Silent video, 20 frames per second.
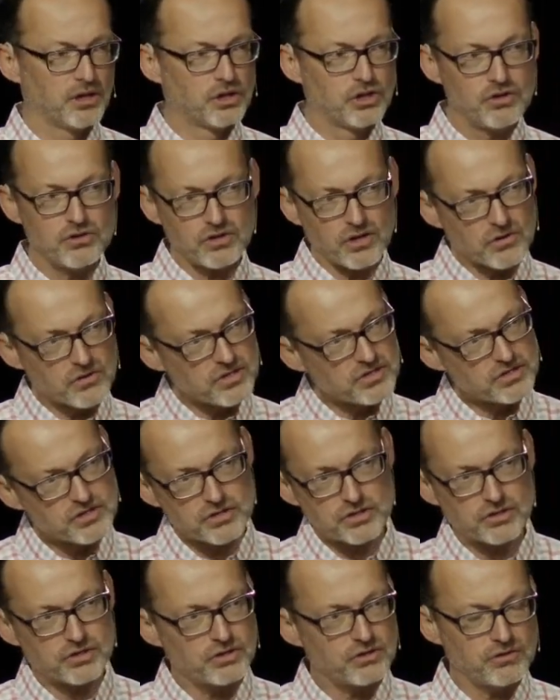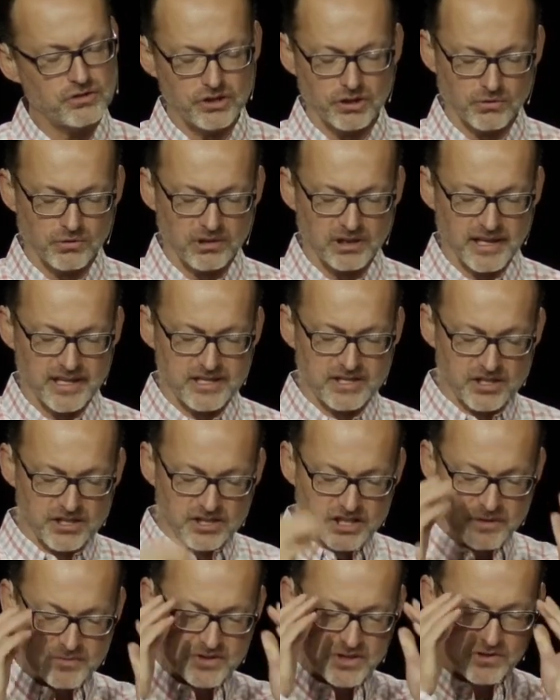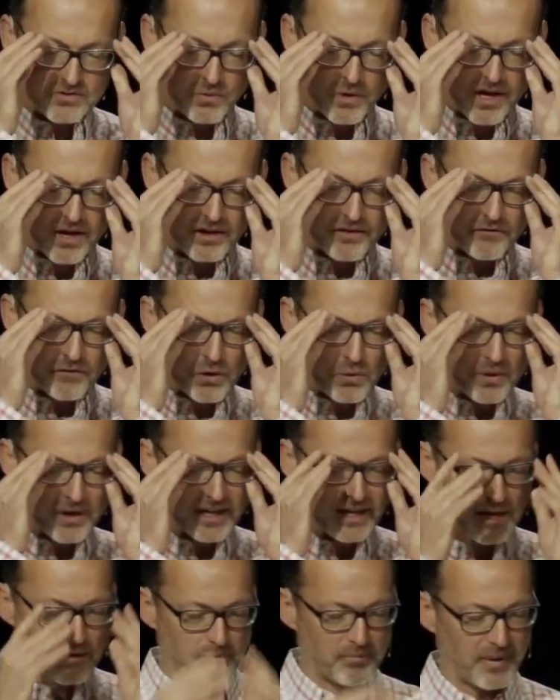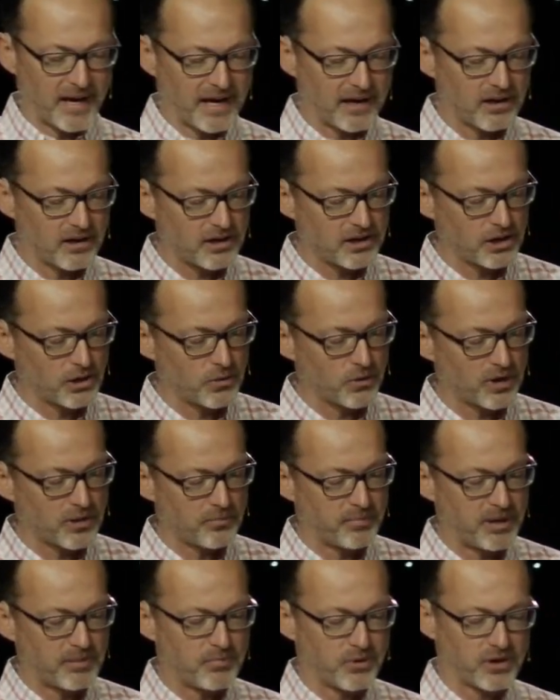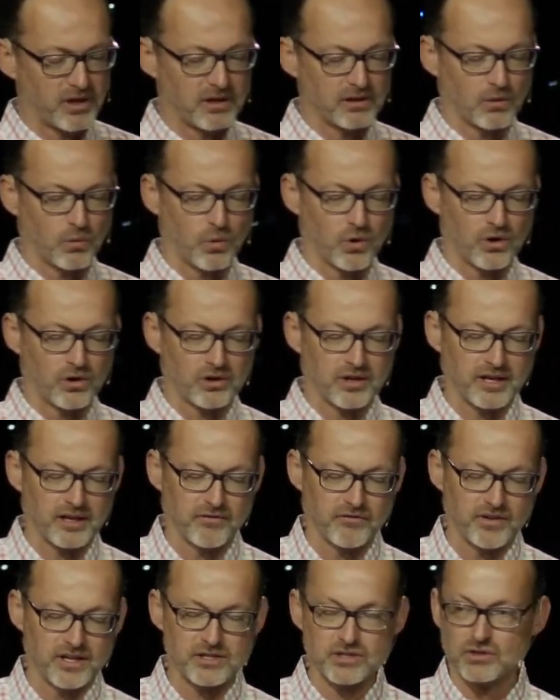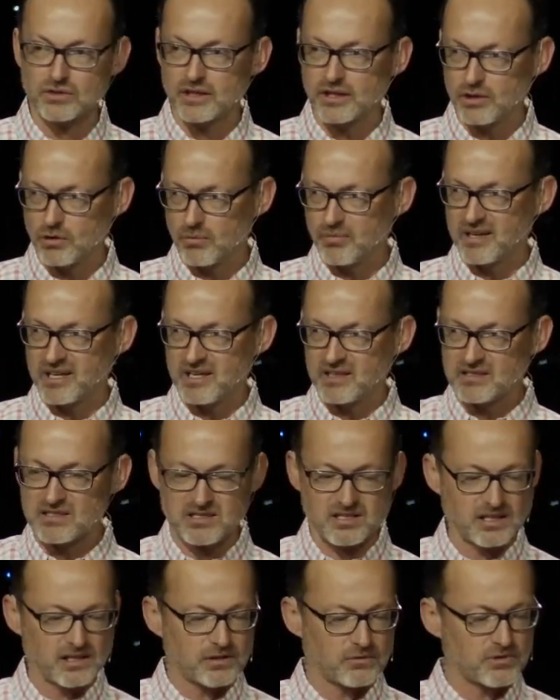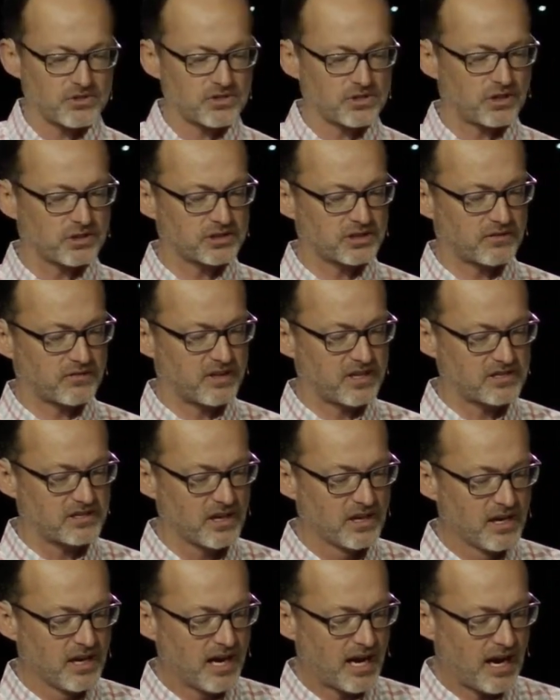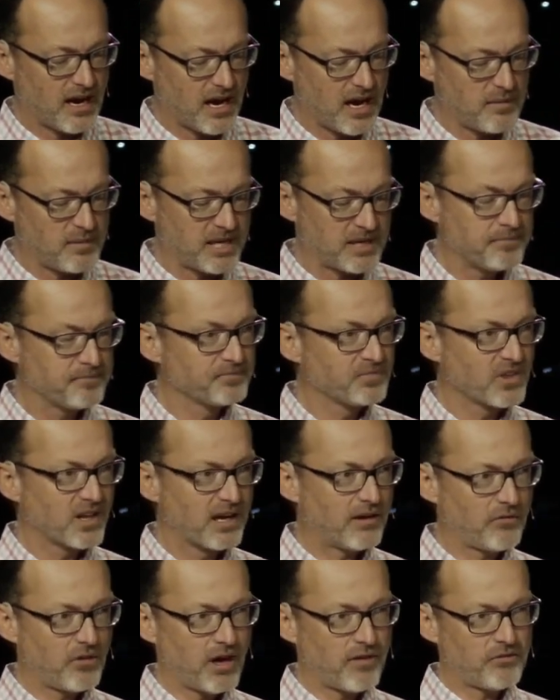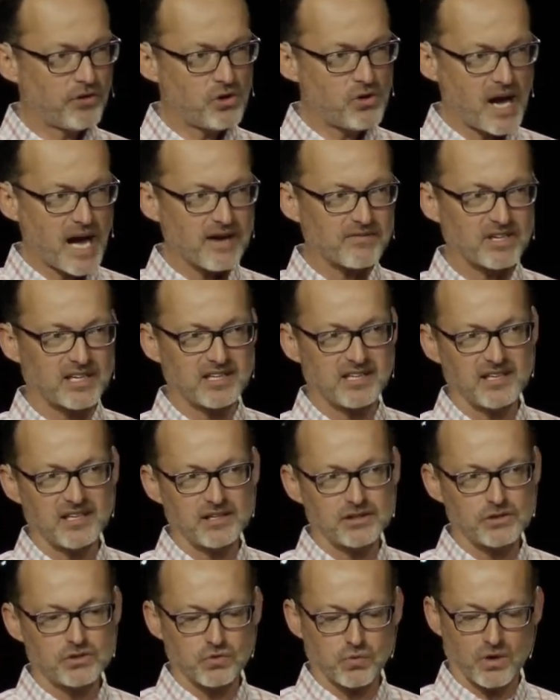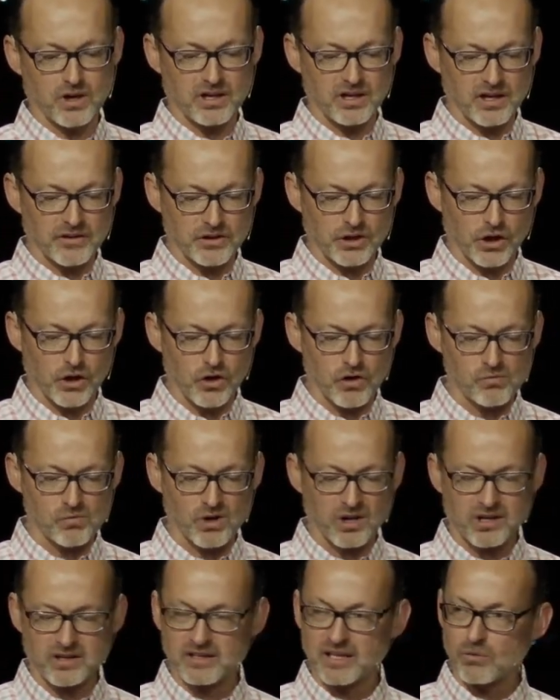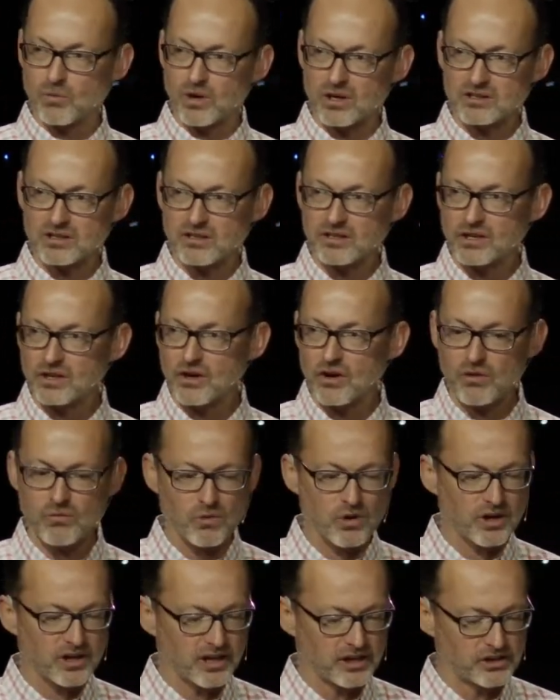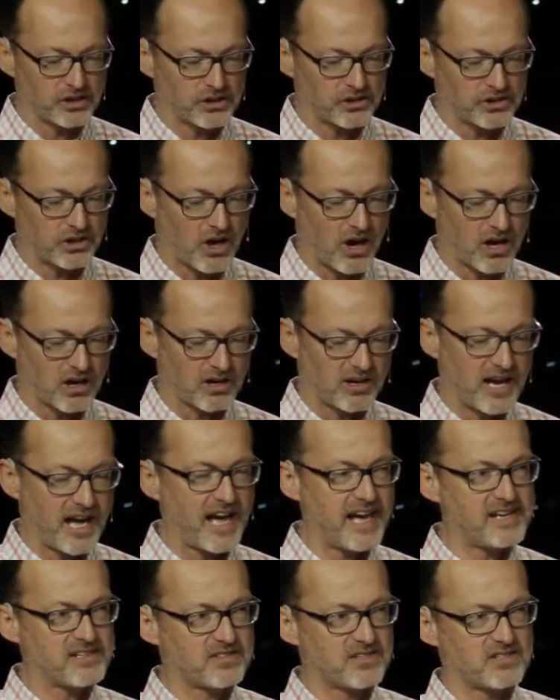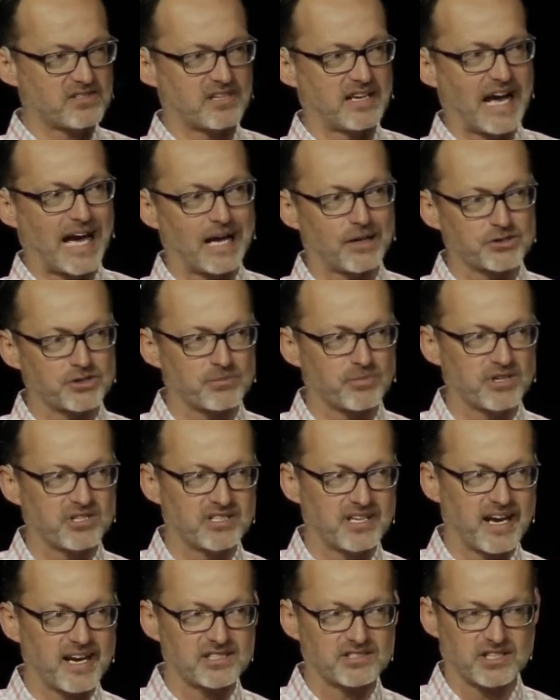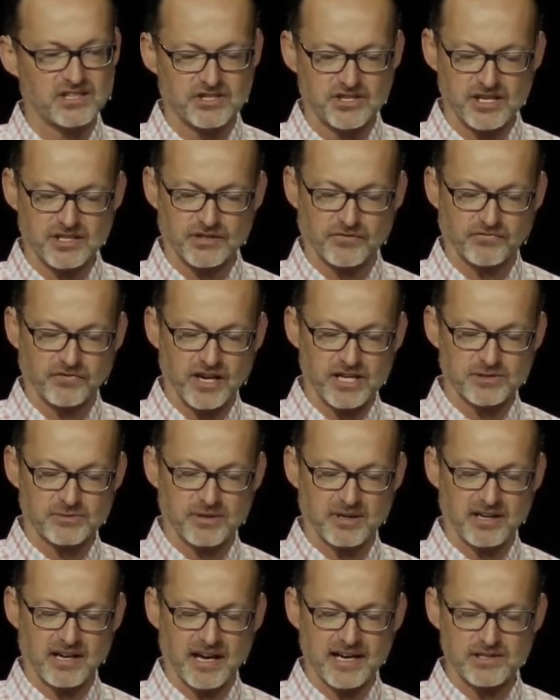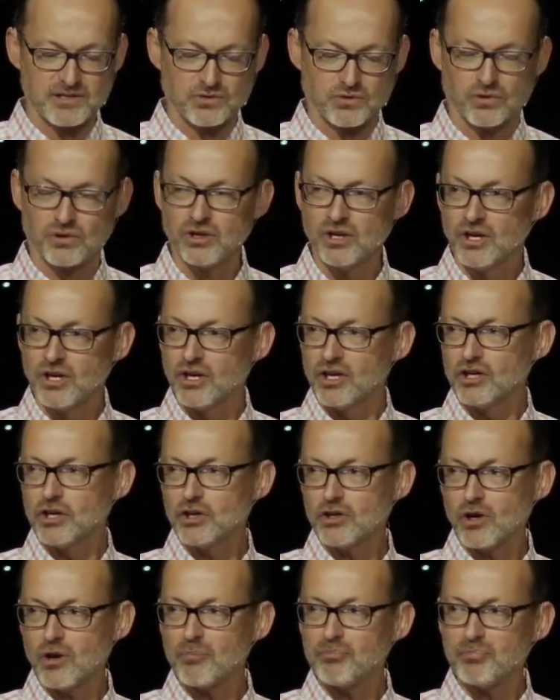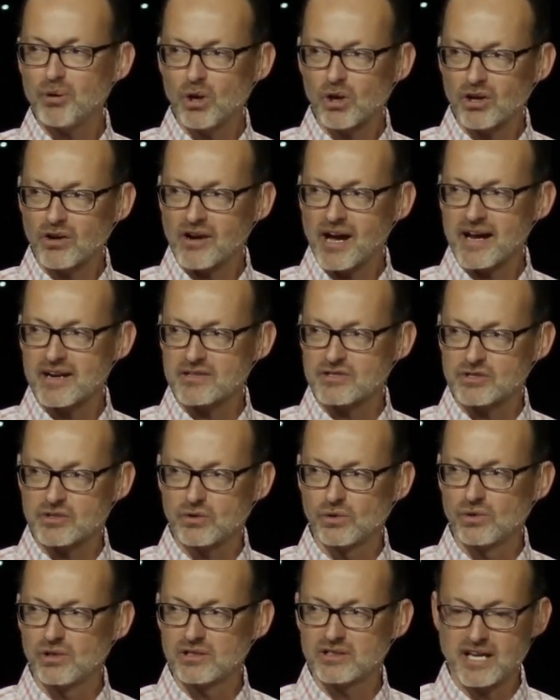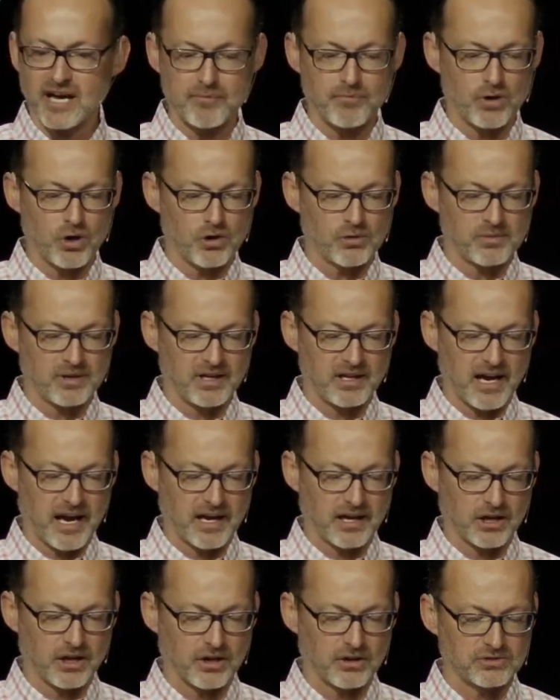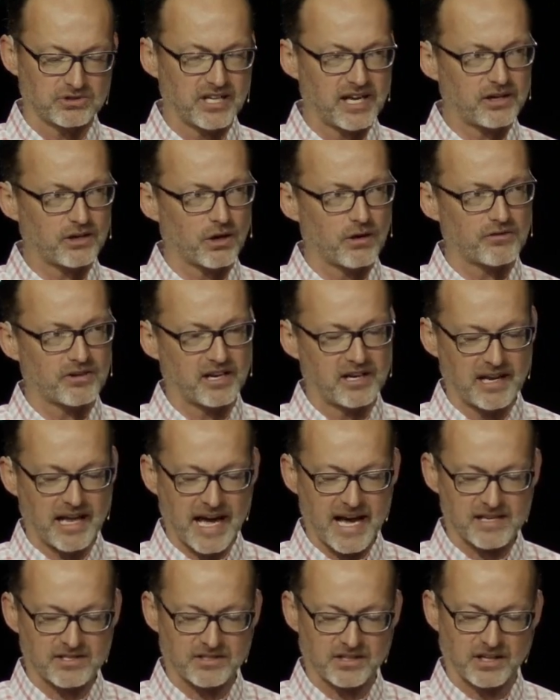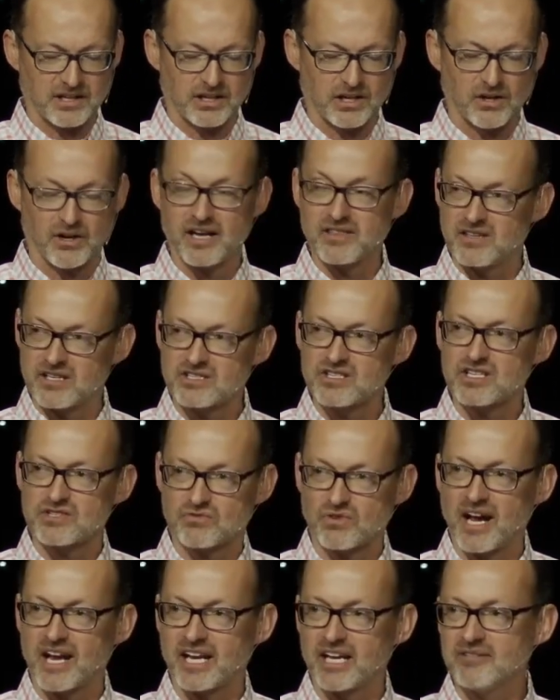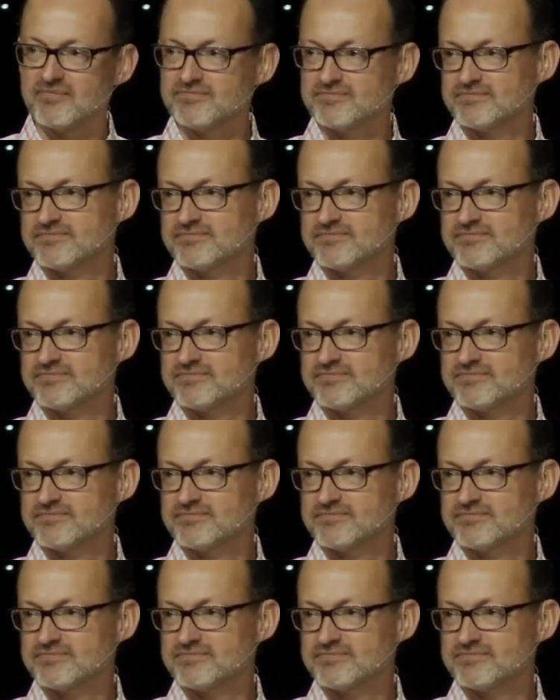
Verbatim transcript: You know this is true in your relationships as well. If you want to get better, you want to be putting the work in, eventually you'll begin to see the results of this. I mean, if, if you have a kid who's working on their homework and they worked on their homework and your daughter aces an algebra test and she's a freshman in high school, you don't pull her out of school at that moment and go take her over to NASA and go, I think she's ready.